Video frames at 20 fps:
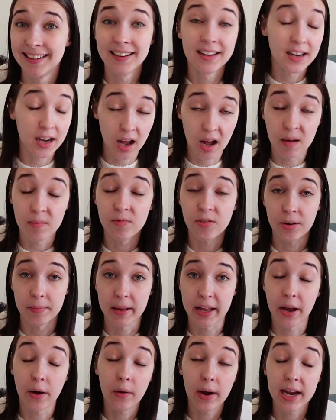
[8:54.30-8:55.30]
come for
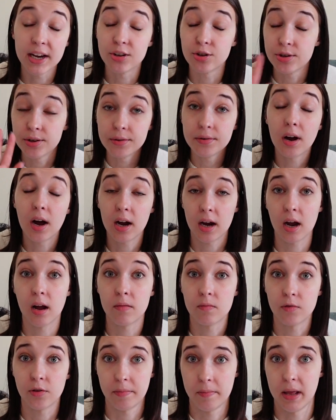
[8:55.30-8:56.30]
me, okay? Do not
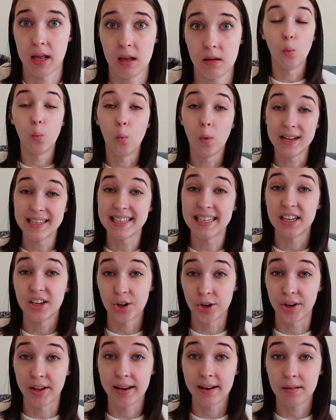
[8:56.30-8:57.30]
come for me. Was it
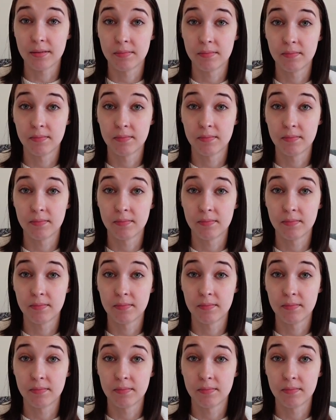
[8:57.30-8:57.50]
good?